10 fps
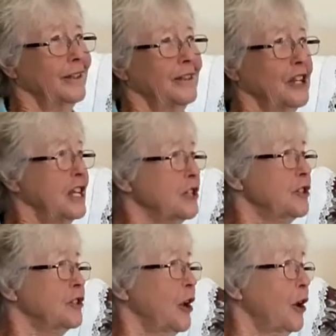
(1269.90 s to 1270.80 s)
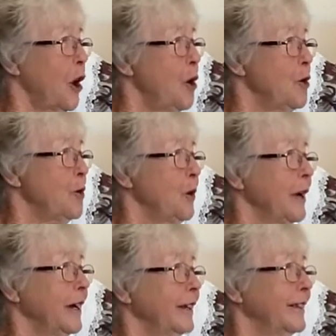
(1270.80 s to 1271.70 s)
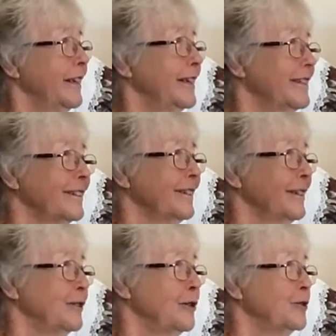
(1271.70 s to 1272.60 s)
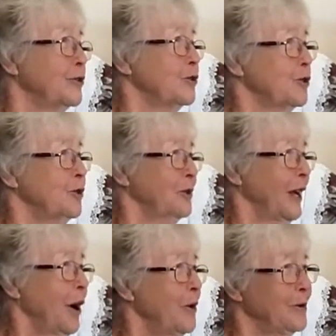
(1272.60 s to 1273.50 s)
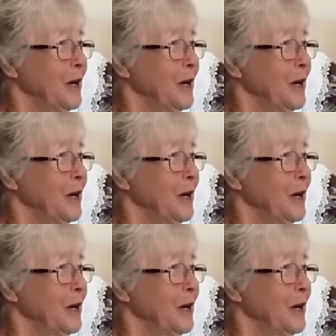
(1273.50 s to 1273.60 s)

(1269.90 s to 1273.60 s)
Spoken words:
desks are low and things. It doesn't suit old